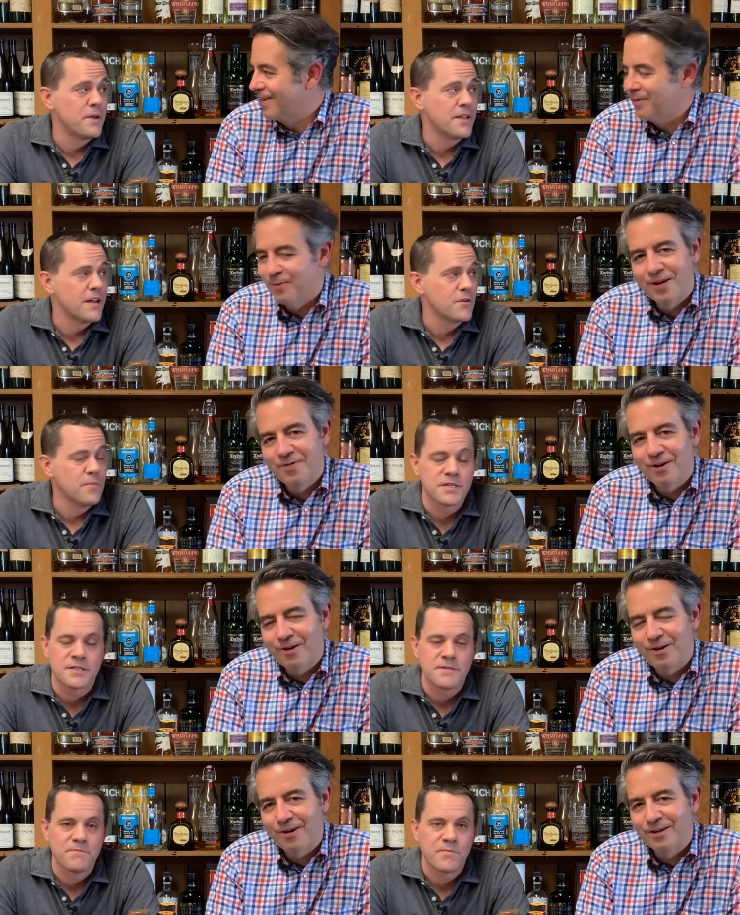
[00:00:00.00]
Speaker 1: a big yellow one bus. One
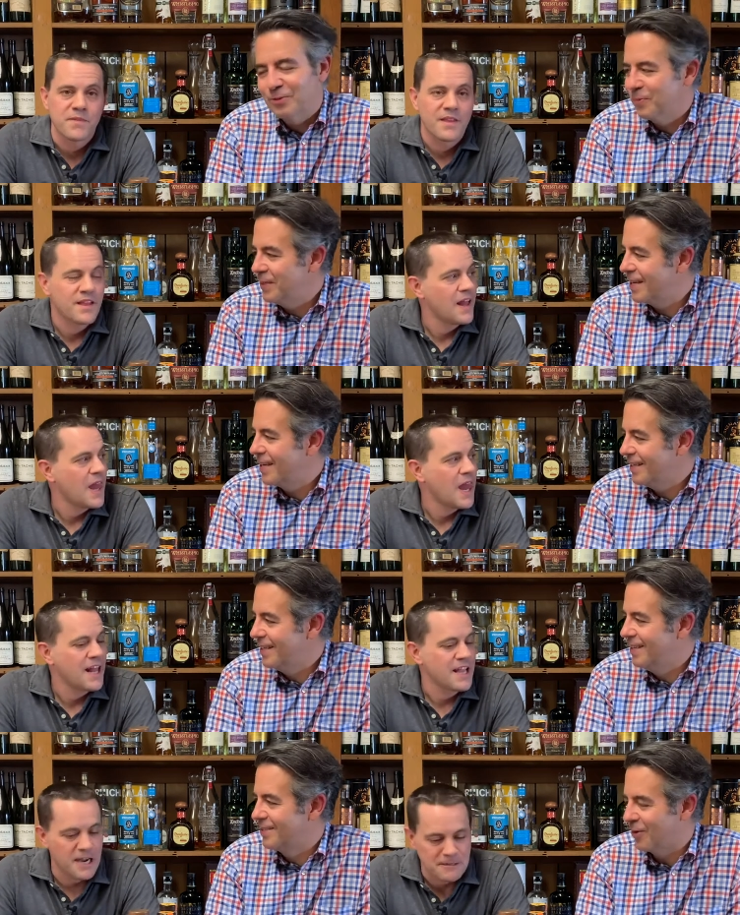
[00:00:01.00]
of our cars will be
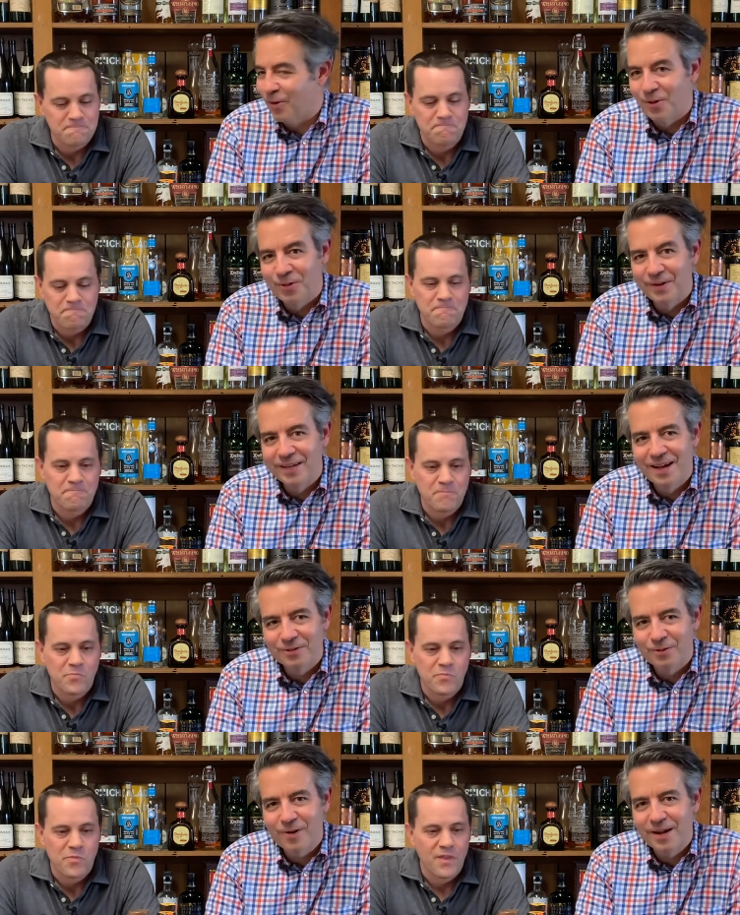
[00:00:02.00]
taking us yeah. all the way
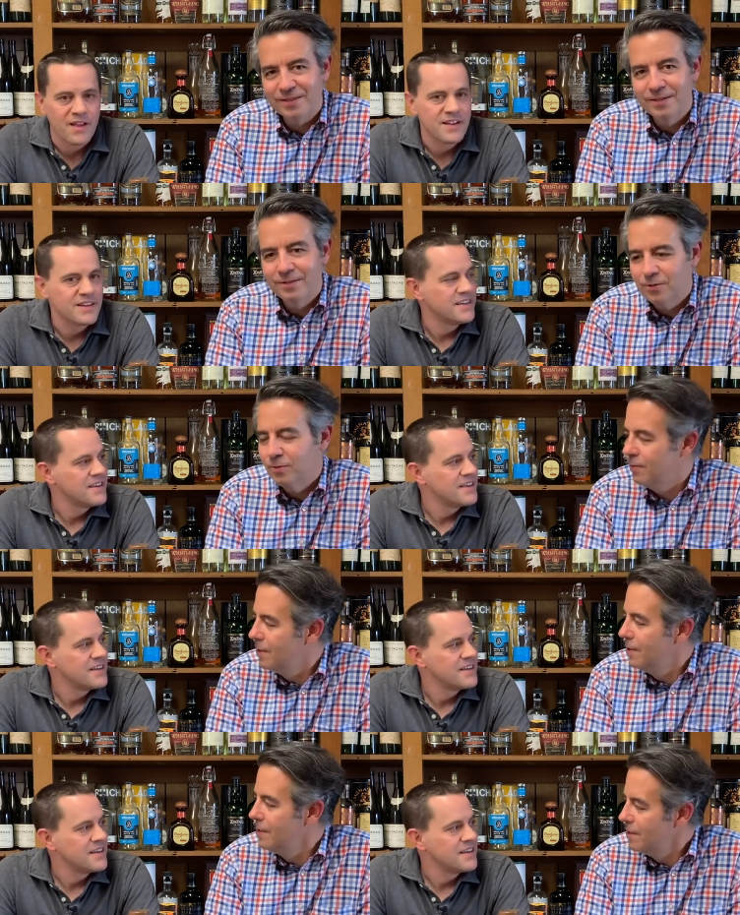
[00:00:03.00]
down to Cranston to
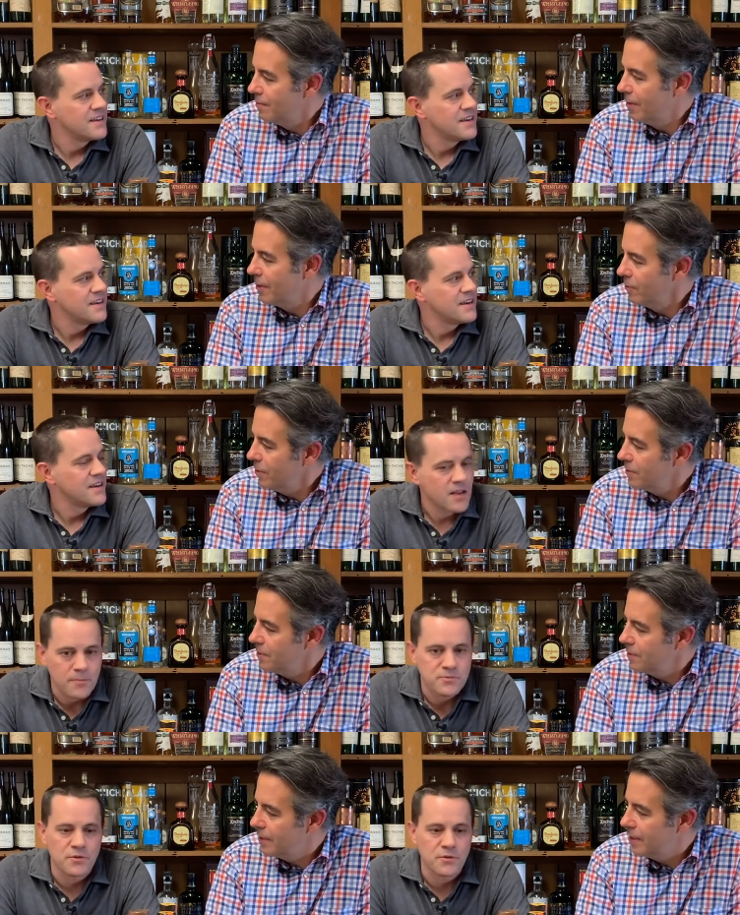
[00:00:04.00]
Buttonwoods.
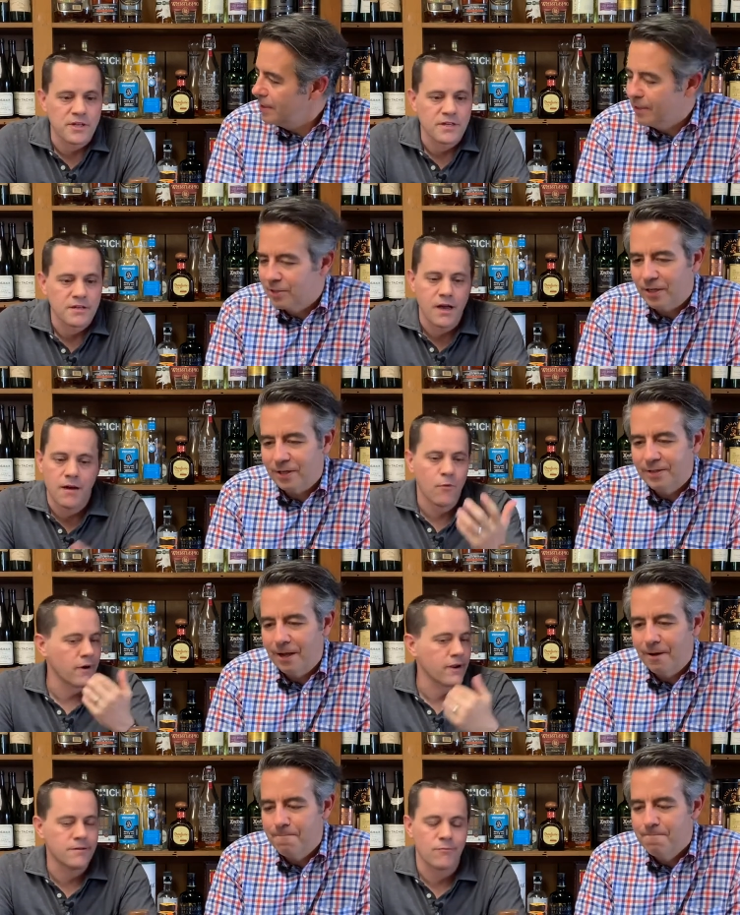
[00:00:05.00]
Absolutely. And, uh, uh,
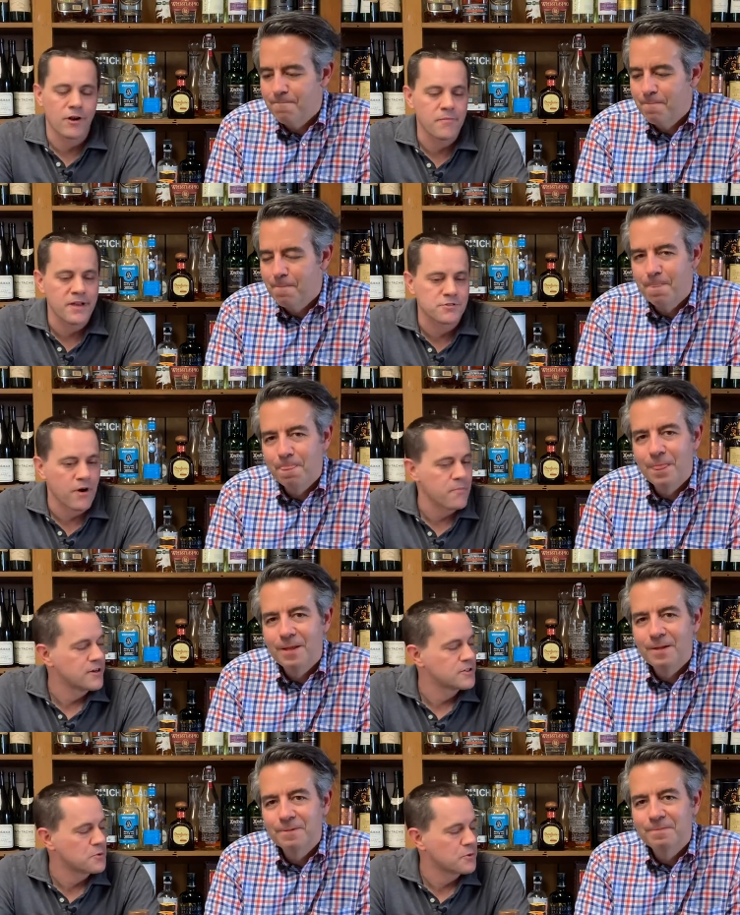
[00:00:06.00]
Morgan out.
Speaker 2: Morgan makes great
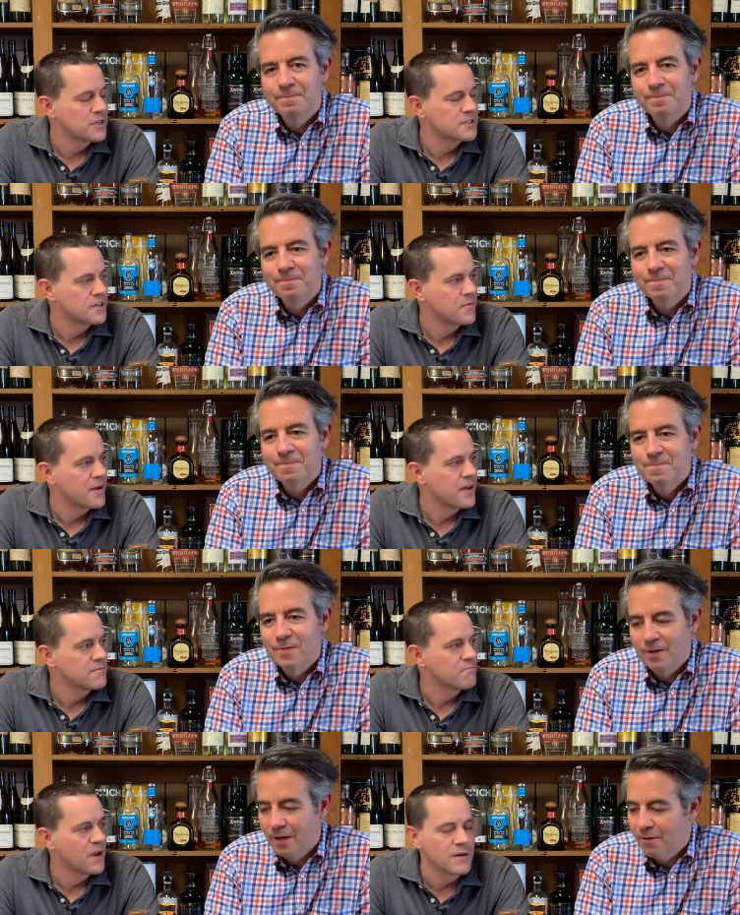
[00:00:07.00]
beer, so we're really excited by
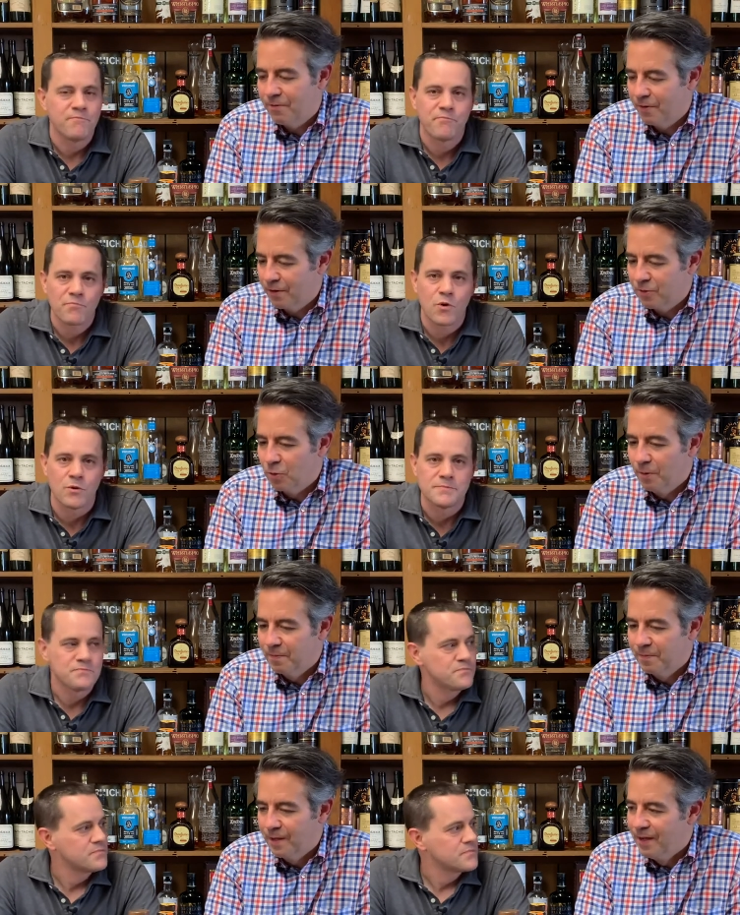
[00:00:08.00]
that. Yeah, yeah. very cool.
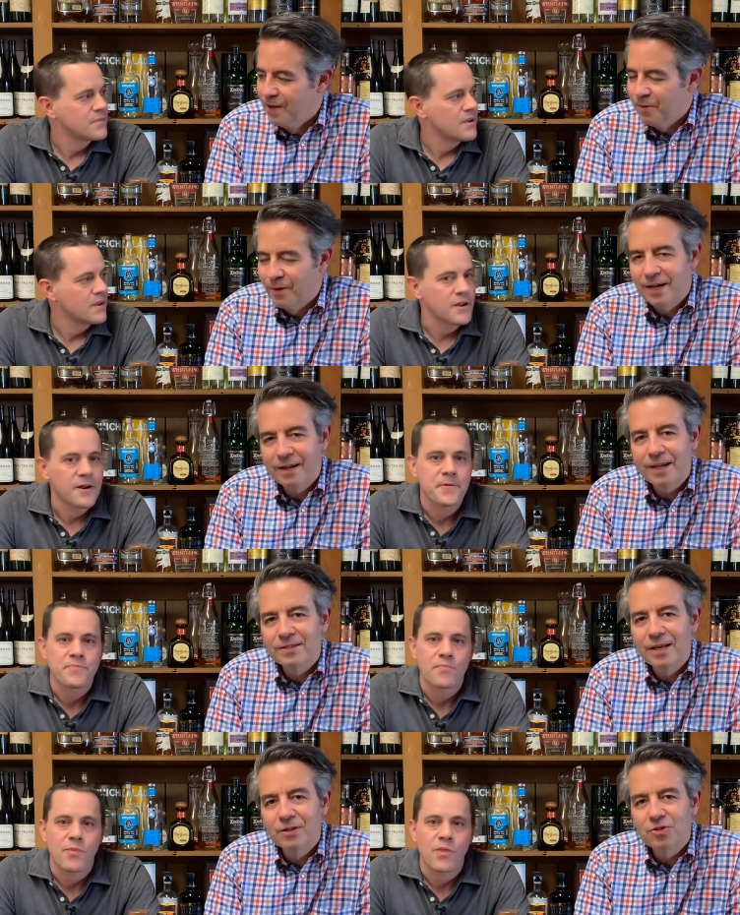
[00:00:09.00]
cool.
Speaker 1: Well, hey
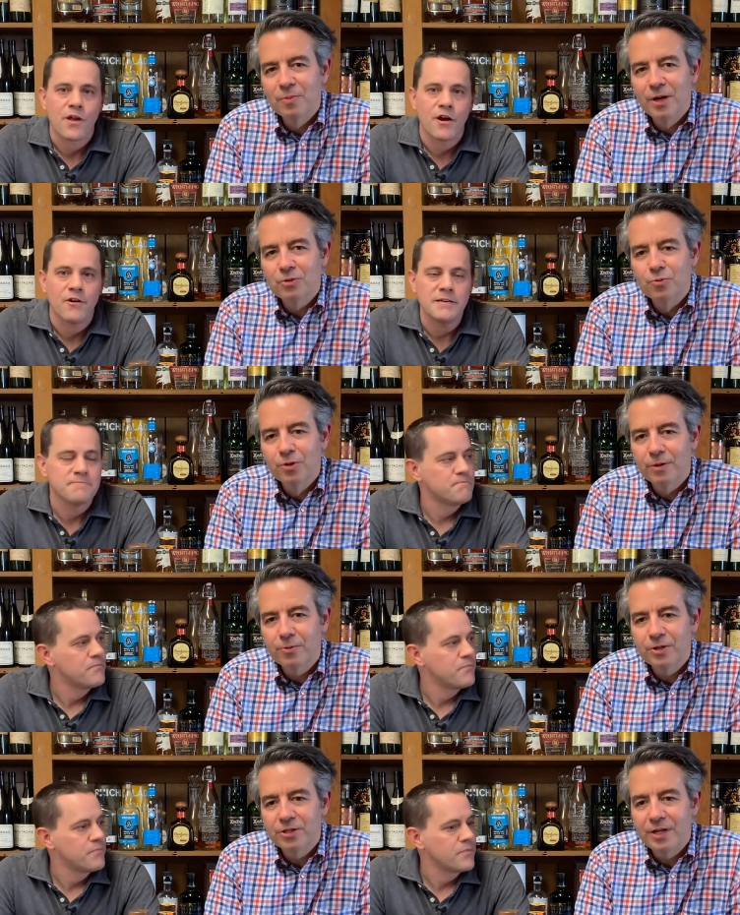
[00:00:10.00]
guys, thanks so much. Right. We really
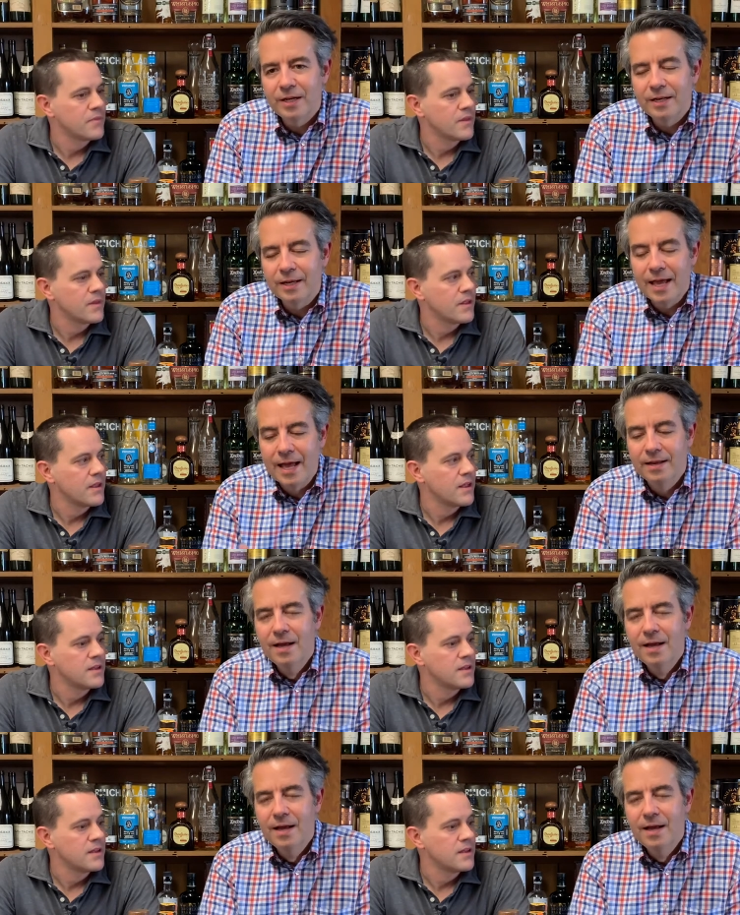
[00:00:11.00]
appreciate it. Again,